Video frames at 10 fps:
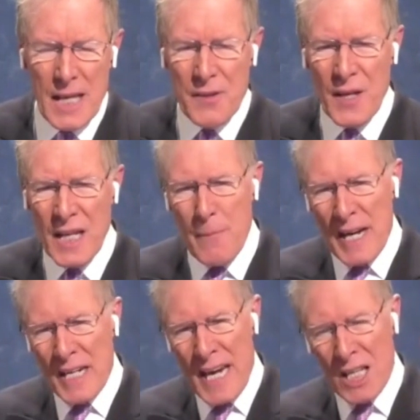Think about
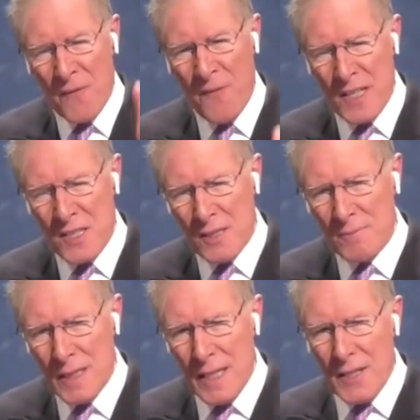an elephant.
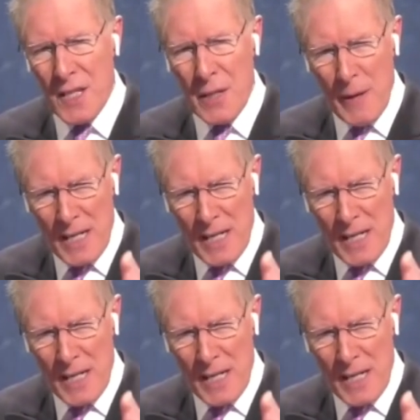Think about a